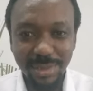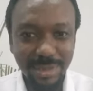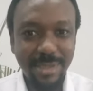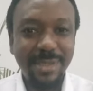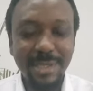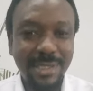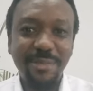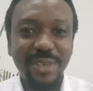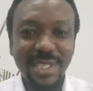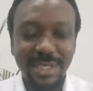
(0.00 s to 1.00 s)
Just the
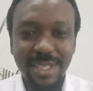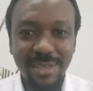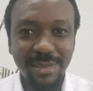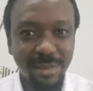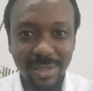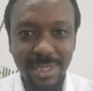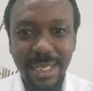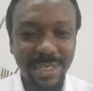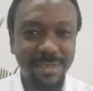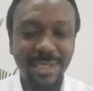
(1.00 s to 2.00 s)
difference is technology,
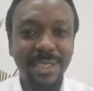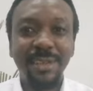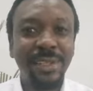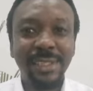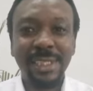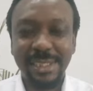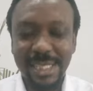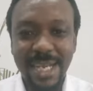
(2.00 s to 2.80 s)
and technology is